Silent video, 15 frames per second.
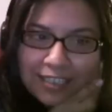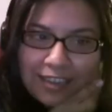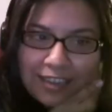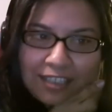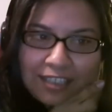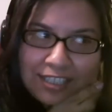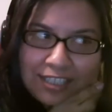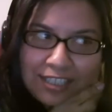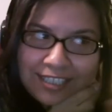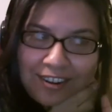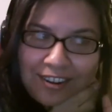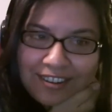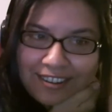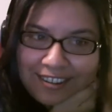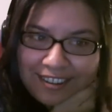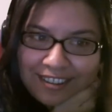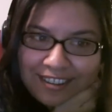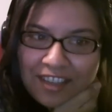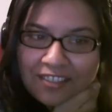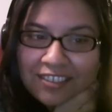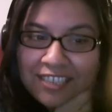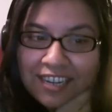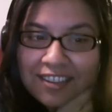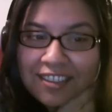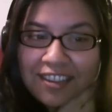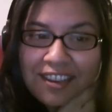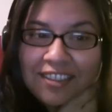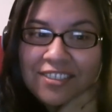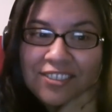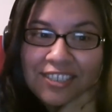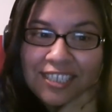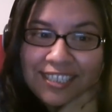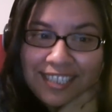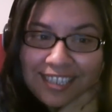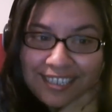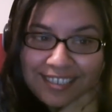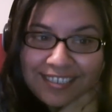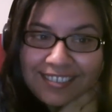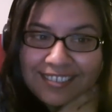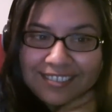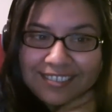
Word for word: like not just on the other side of the country, like